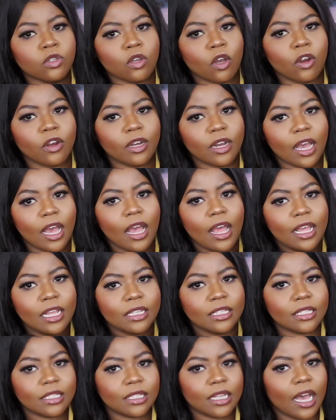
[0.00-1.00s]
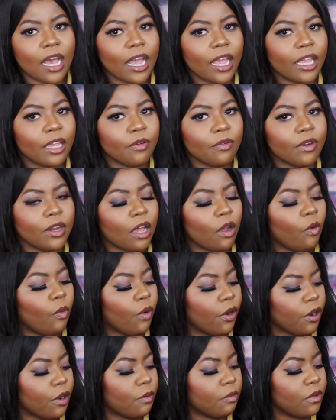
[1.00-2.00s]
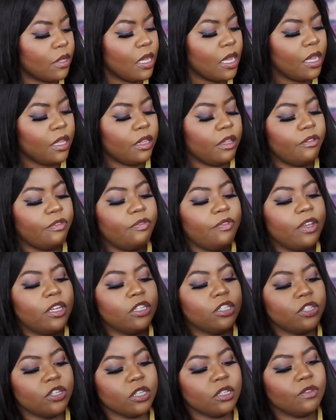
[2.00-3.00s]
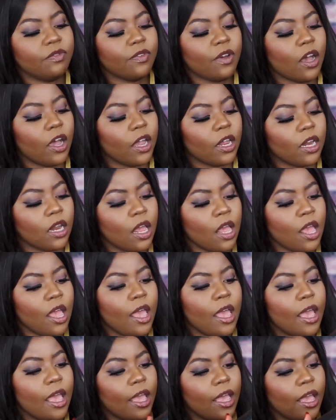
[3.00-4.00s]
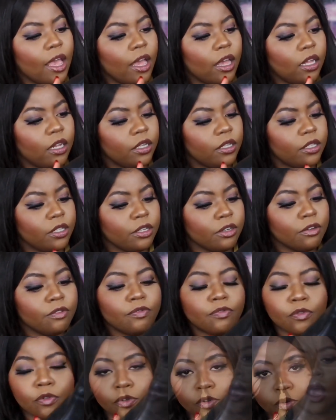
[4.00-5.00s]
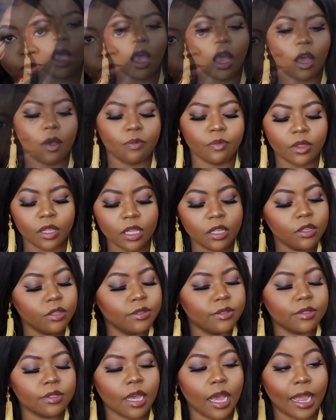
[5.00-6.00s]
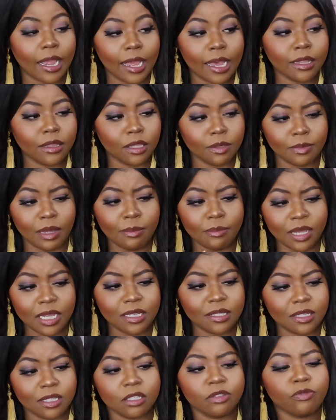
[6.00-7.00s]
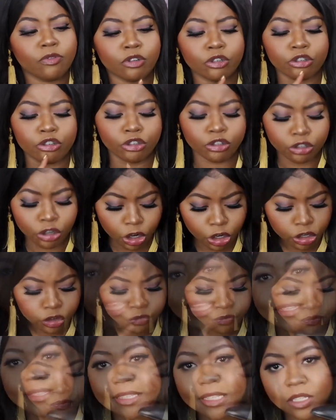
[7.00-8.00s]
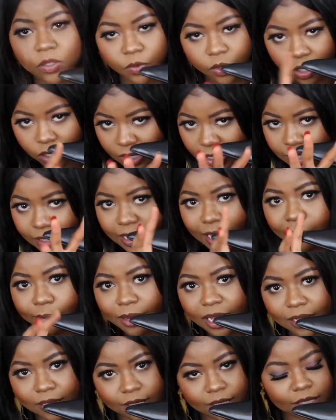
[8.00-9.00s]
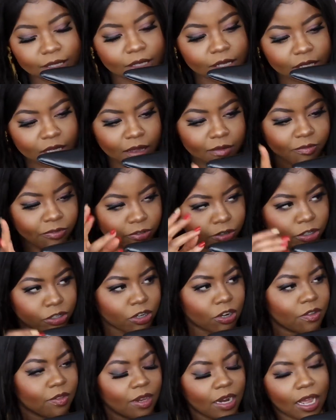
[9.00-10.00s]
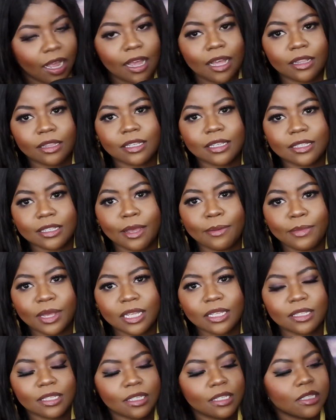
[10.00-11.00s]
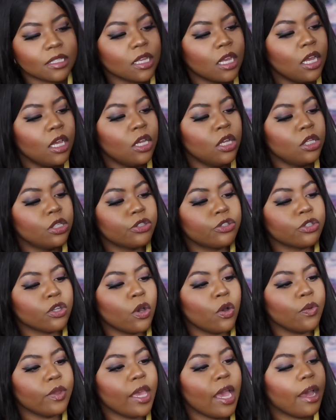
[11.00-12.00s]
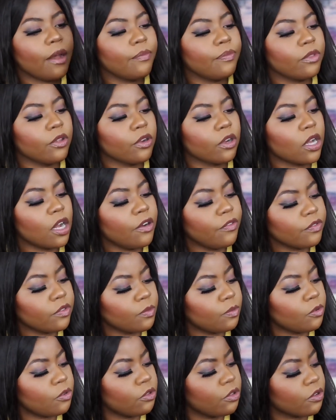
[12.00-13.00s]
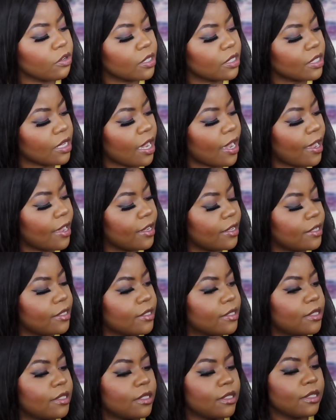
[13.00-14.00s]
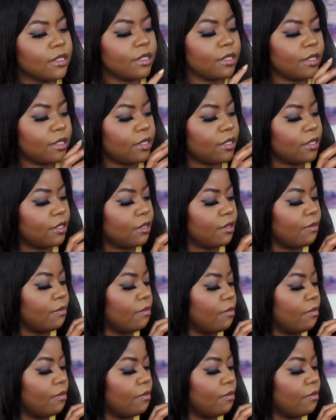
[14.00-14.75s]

are not as tight when I wear them. They fit just fine. And they're affordable. These I got them at Macy's for sure. Macy's, we're gonna say Macy's because I'm for sure that I got these at Macy's. So yeah, they're comfortable. They're size